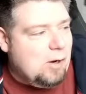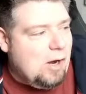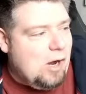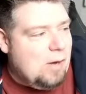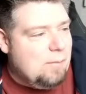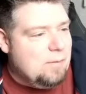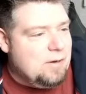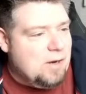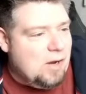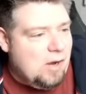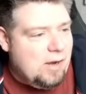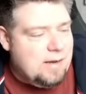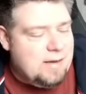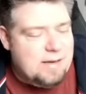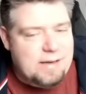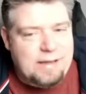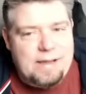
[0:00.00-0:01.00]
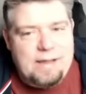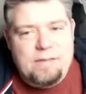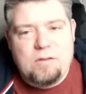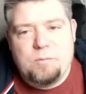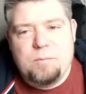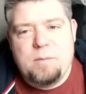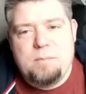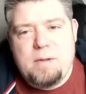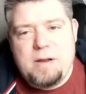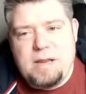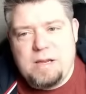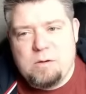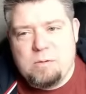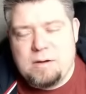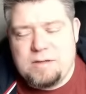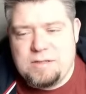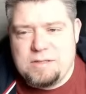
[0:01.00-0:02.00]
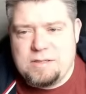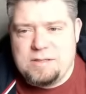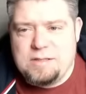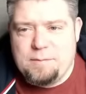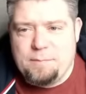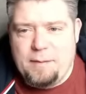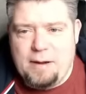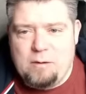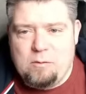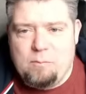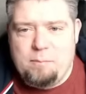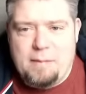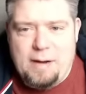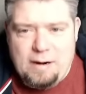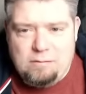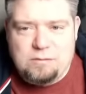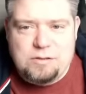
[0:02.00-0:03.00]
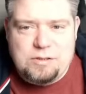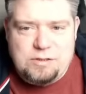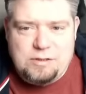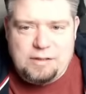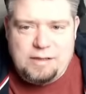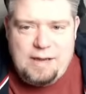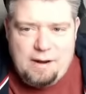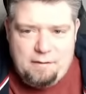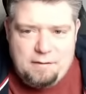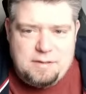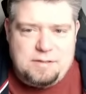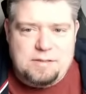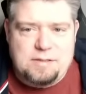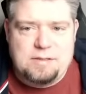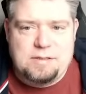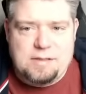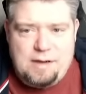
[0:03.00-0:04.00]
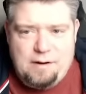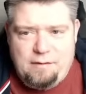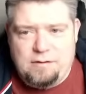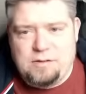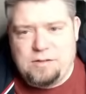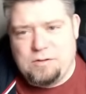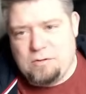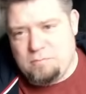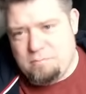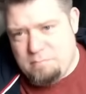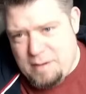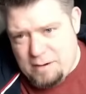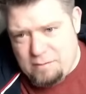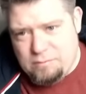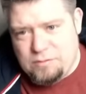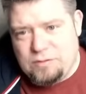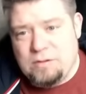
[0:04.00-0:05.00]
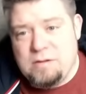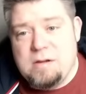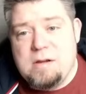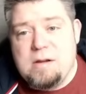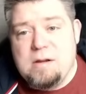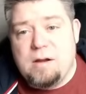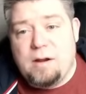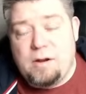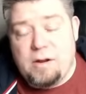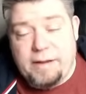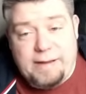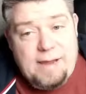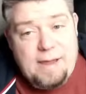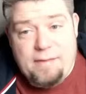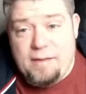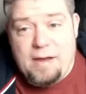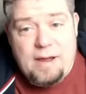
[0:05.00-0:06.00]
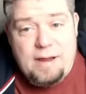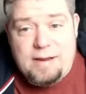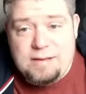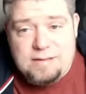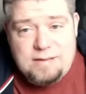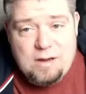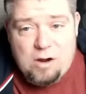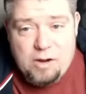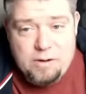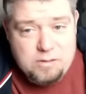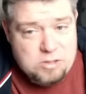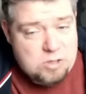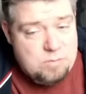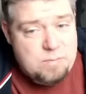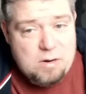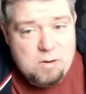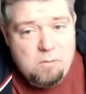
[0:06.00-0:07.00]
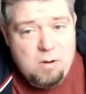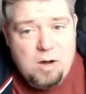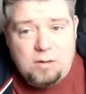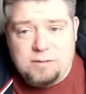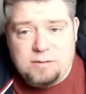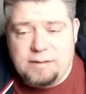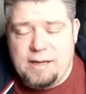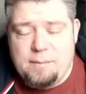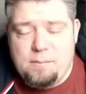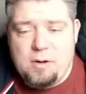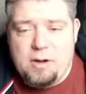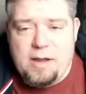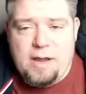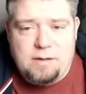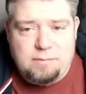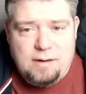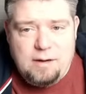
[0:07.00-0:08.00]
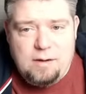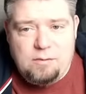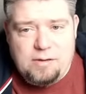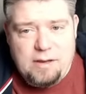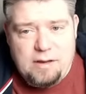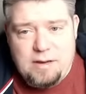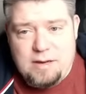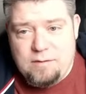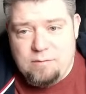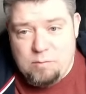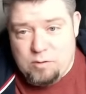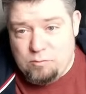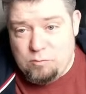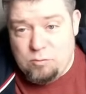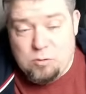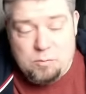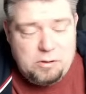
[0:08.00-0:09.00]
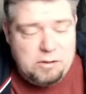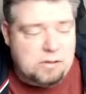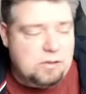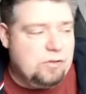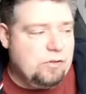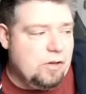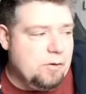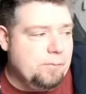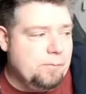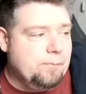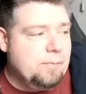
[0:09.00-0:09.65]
Armored Hide, and again, there's been many questions about mounts, characters on mounts, and I get that. It took me a while to get my head around it, even with the rulebook. So